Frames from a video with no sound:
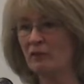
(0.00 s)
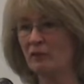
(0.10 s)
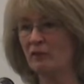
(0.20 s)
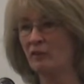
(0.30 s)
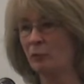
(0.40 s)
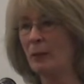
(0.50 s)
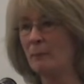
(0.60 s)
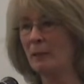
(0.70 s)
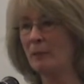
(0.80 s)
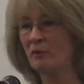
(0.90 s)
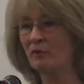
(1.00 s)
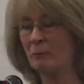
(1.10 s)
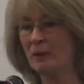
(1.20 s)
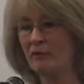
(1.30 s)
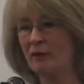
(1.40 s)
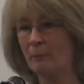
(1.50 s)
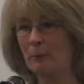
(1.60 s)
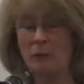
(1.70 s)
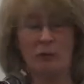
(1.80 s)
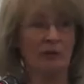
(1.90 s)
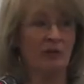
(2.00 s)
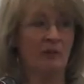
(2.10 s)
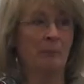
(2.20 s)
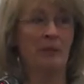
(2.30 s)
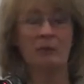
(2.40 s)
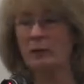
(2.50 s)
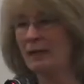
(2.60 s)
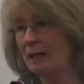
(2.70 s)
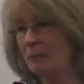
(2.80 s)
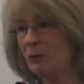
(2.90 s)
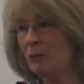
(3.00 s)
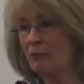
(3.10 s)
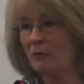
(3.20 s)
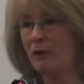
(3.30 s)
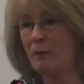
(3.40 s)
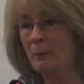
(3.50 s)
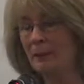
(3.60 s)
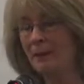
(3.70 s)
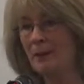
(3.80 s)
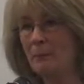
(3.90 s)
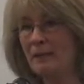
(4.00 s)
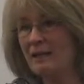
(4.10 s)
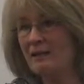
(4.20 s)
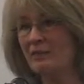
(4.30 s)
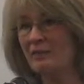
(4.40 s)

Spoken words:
visits when members of my family were in a similar rehab called Farm Place,